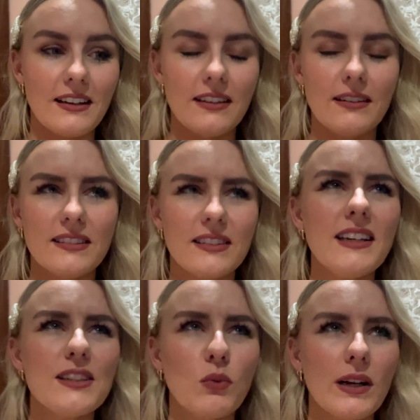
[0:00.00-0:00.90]
I think
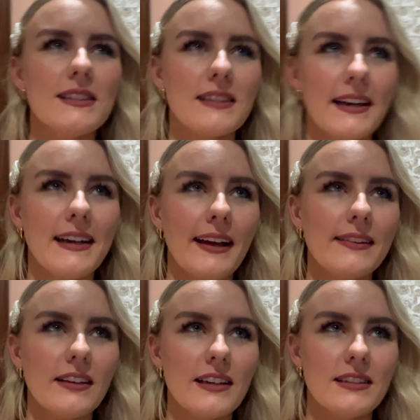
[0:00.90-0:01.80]
it's Wednesday and
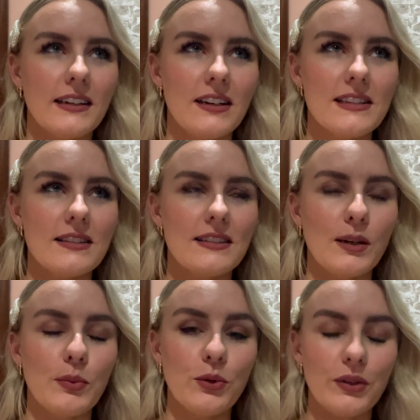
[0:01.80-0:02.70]
Thursday nights in Singapore,